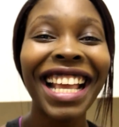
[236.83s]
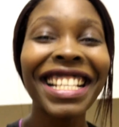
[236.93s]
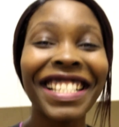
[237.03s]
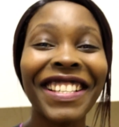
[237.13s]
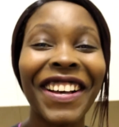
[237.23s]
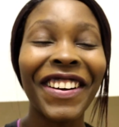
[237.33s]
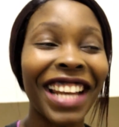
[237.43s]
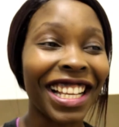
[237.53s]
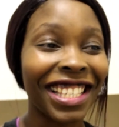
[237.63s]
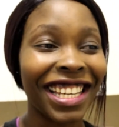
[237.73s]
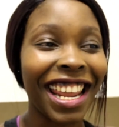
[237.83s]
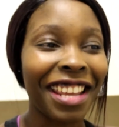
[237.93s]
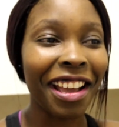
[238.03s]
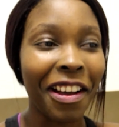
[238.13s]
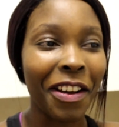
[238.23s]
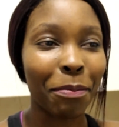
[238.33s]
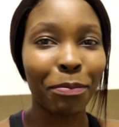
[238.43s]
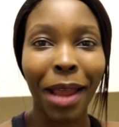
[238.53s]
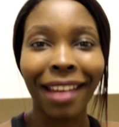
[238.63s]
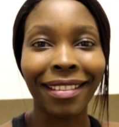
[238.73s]
So like today,
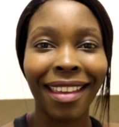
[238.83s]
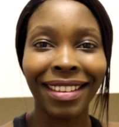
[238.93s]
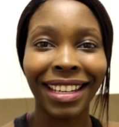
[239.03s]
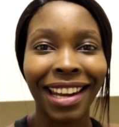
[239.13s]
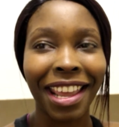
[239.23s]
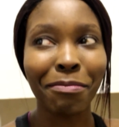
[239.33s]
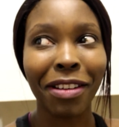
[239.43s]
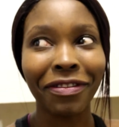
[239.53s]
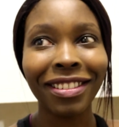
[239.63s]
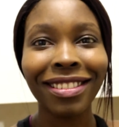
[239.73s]
pancake and an egg muffin